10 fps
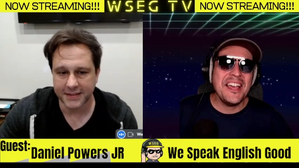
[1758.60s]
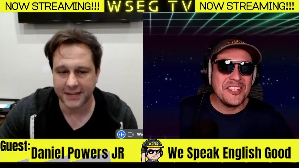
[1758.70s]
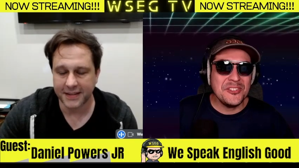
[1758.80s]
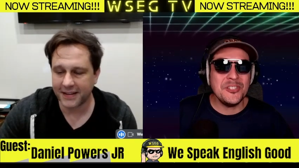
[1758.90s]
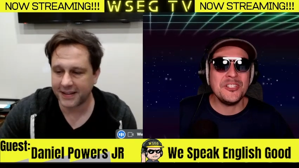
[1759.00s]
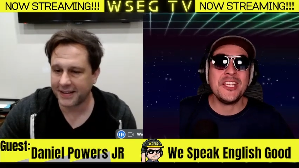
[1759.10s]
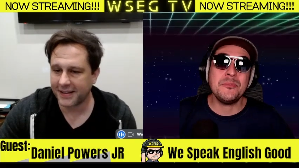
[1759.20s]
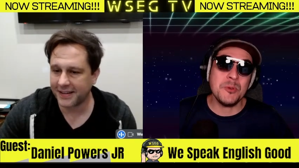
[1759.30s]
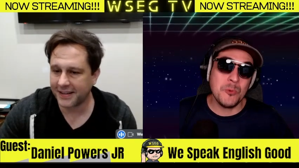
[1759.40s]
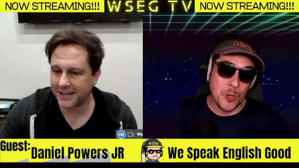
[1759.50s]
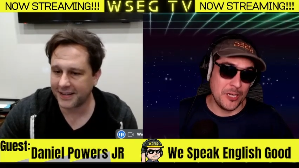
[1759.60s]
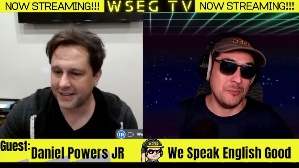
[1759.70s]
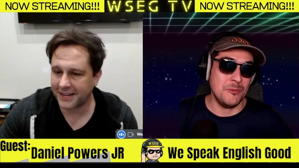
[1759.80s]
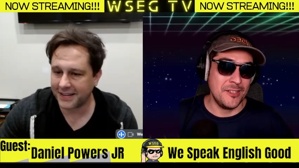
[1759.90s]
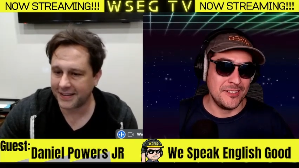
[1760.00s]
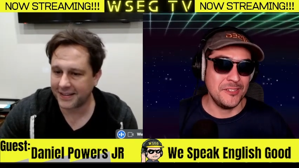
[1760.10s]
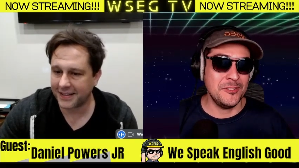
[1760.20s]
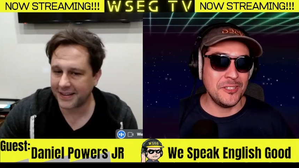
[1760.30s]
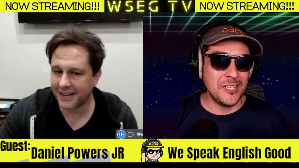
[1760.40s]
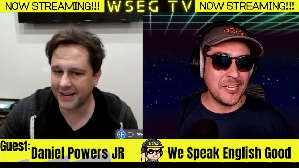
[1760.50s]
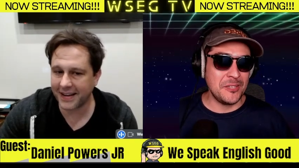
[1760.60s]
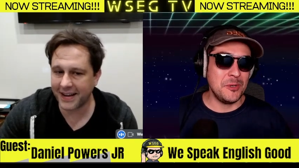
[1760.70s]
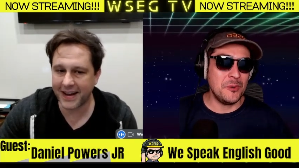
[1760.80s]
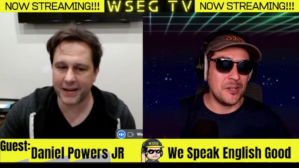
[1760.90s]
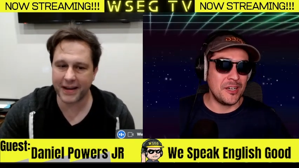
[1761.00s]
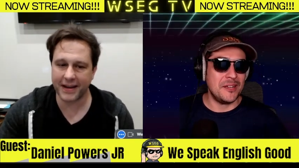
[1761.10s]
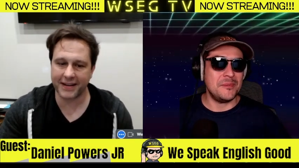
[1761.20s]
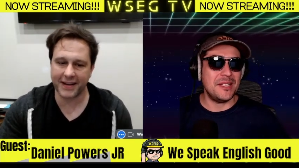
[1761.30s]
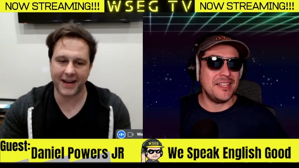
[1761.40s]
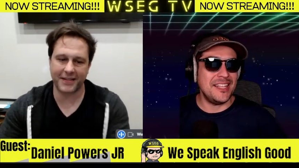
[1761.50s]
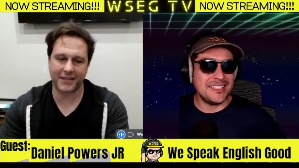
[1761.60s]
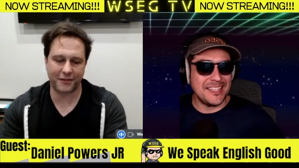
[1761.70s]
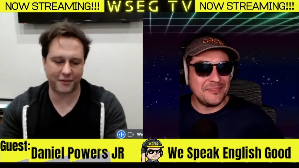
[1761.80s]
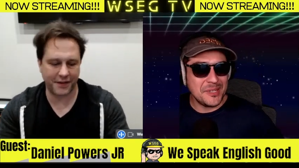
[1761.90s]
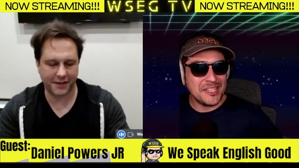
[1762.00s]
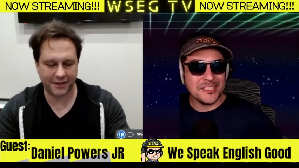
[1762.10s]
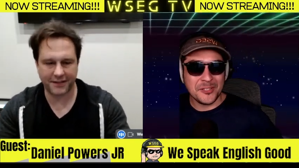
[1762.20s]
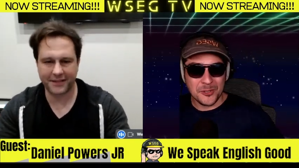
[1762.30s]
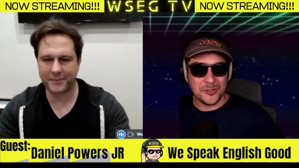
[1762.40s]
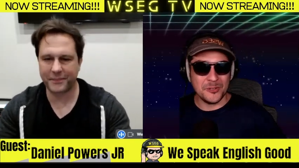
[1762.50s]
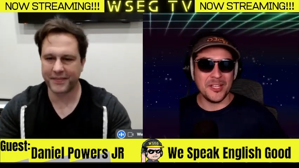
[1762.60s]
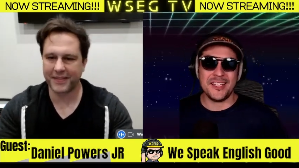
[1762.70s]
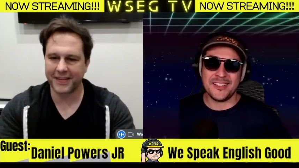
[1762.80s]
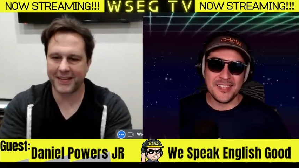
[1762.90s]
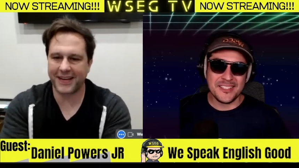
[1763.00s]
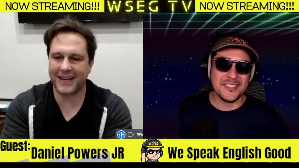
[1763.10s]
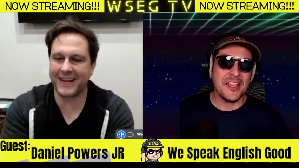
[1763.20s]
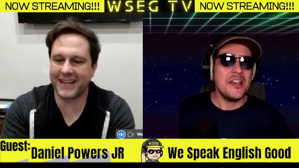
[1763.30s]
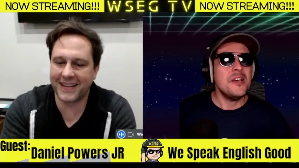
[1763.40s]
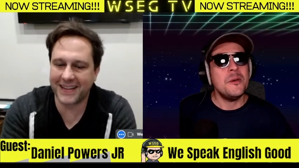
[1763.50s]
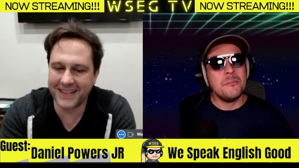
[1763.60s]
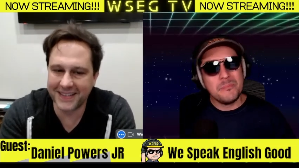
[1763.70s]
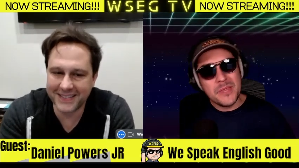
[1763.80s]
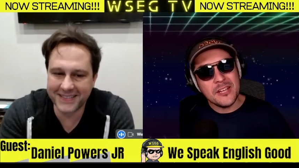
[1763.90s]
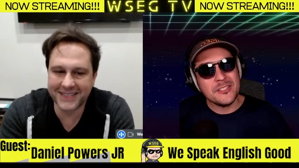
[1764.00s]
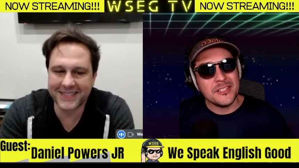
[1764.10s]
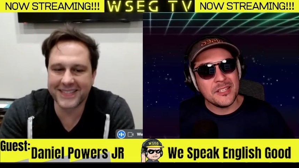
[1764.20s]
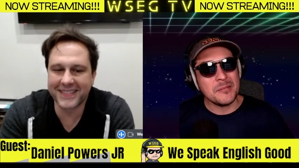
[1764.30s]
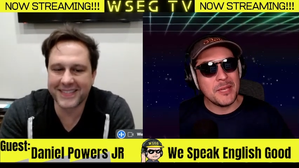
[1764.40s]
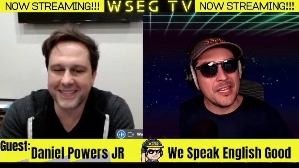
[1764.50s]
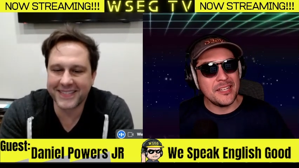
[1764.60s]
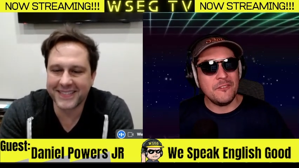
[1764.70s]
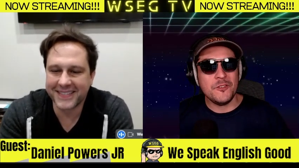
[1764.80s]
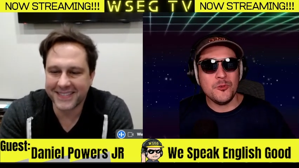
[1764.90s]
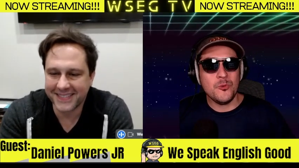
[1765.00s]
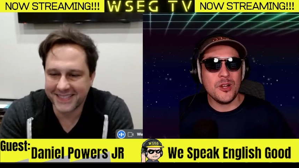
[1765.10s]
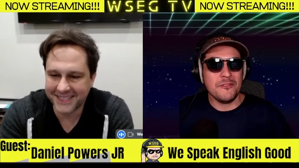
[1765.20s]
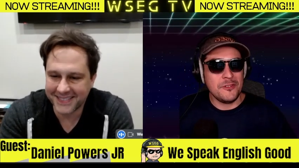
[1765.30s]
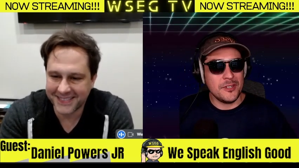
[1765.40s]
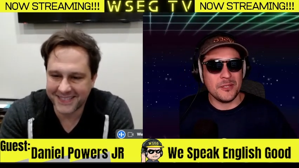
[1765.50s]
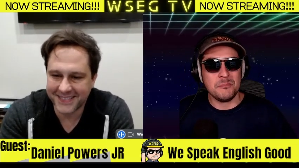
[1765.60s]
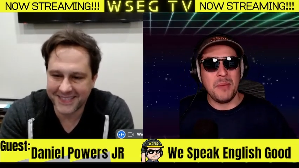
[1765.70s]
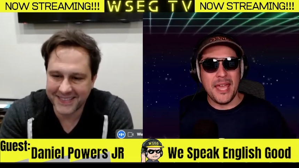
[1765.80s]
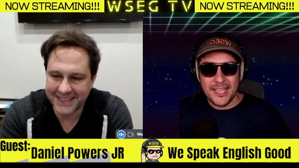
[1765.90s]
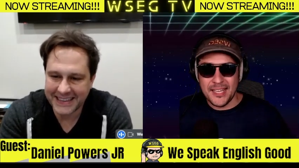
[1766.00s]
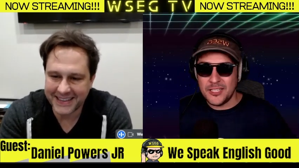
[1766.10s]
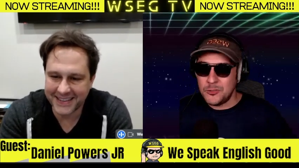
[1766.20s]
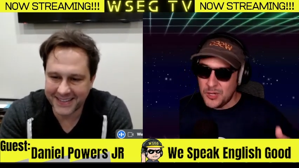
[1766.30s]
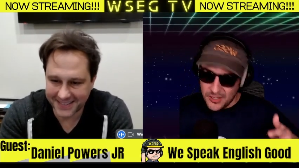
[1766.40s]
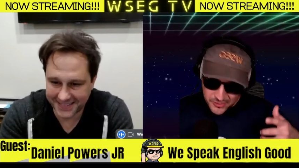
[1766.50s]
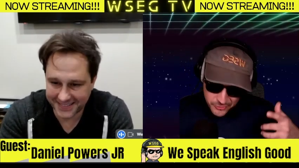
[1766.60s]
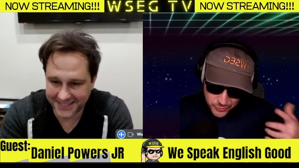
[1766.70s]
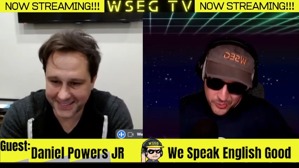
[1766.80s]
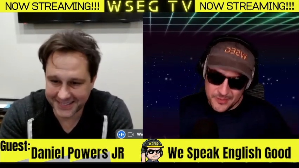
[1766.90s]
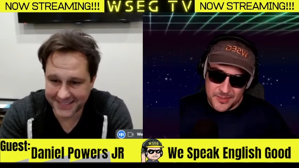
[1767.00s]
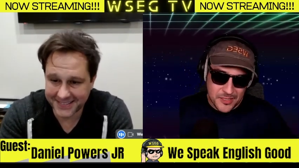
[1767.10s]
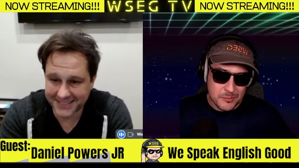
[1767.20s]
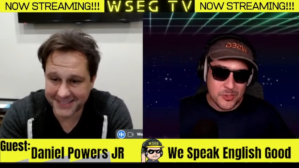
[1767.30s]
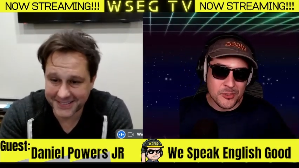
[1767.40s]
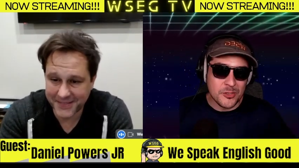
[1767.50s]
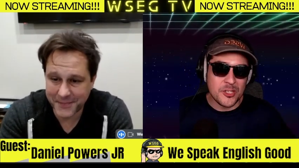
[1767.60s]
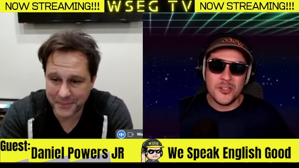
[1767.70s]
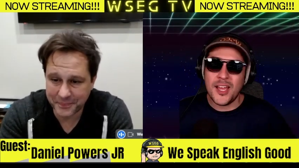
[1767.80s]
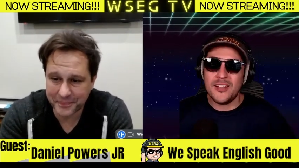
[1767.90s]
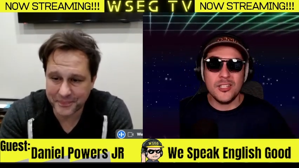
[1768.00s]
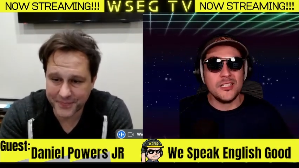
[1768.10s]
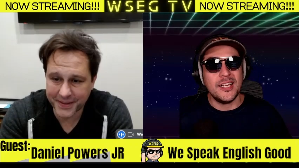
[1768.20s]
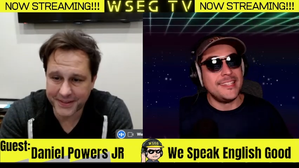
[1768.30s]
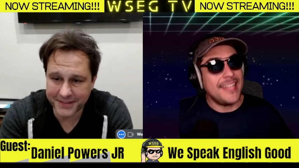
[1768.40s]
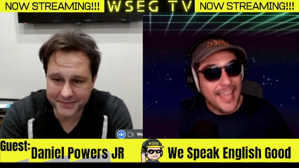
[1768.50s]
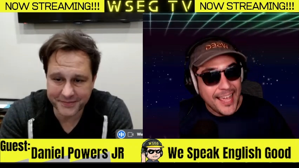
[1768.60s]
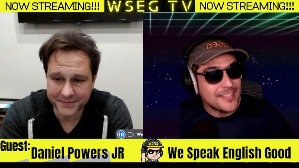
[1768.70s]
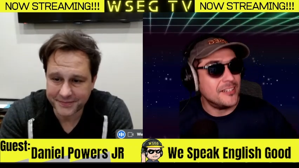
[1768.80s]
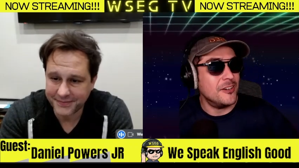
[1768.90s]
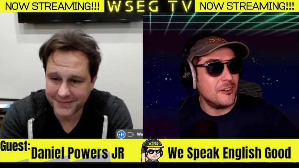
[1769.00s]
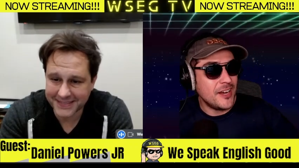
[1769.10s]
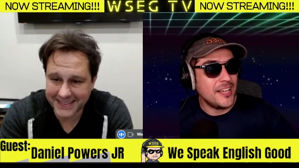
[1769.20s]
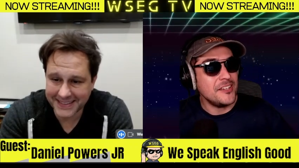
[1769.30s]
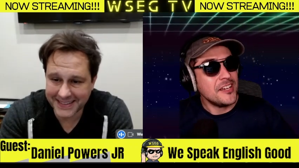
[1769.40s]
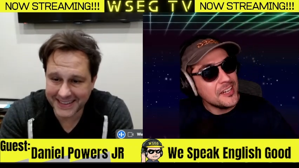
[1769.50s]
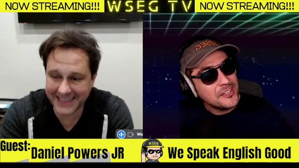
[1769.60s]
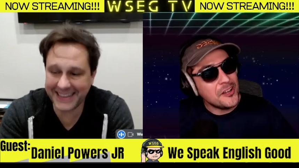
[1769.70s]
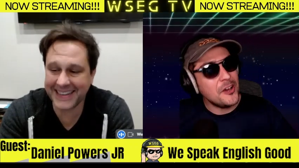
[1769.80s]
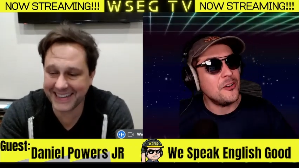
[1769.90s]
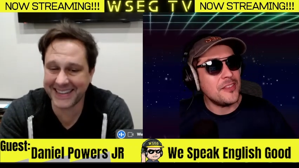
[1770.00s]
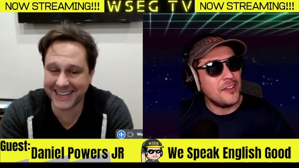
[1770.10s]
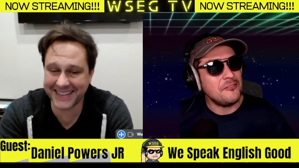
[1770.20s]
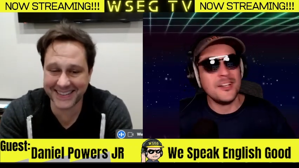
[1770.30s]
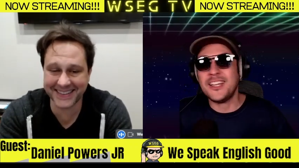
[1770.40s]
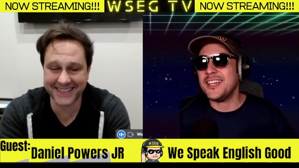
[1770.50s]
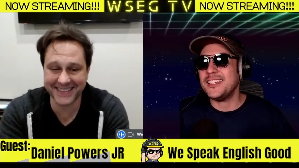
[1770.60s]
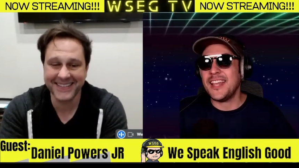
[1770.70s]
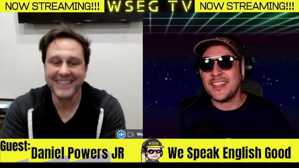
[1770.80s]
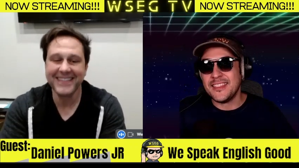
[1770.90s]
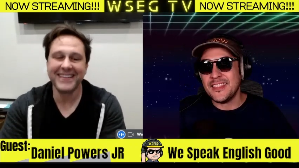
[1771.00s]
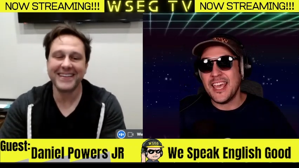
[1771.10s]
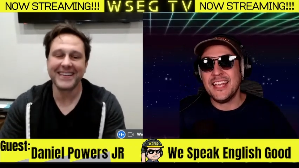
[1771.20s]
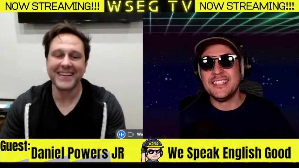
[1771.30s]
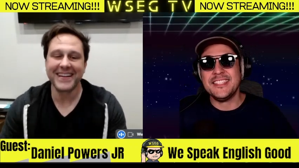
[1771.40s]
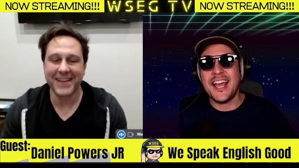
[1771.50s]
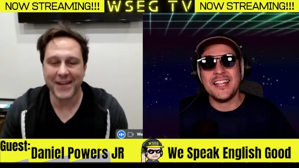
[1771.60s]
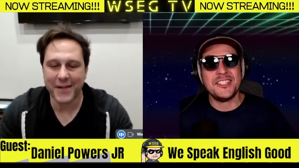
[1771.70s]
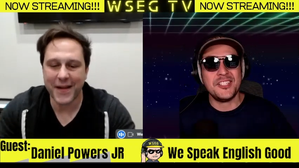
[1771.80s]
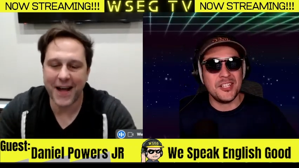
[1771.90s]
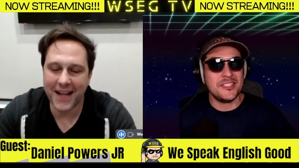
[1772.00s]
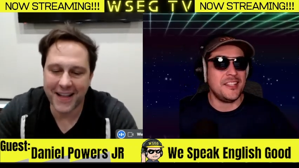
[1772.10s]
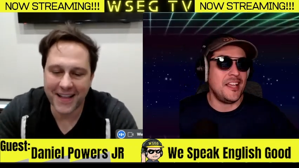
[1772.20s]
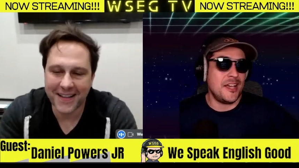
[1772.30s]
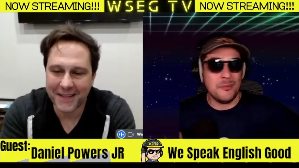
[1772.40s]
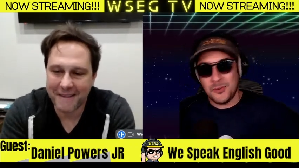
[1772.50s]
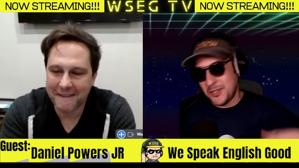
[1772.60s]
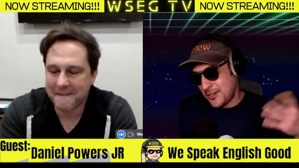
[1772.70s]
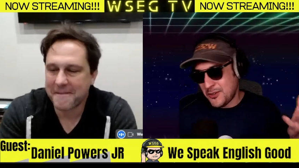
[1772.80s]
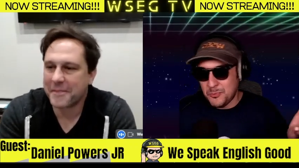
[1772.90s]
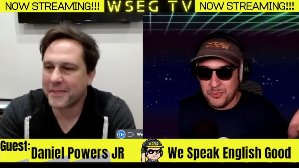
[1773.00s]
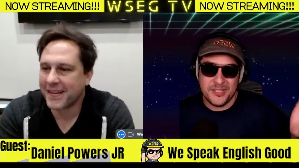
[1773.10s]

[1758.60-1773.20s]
Speaker 1: you look like you've been working, brother. You look like you've been yeah, working. Man, but, it's, but it's cool. Like this is here's the thing, man. If you want to fucking make it, you want your dreams to come true, you gotta look like Daniel, all right? You gotta know that fucking that it's not just like I'm gonna go put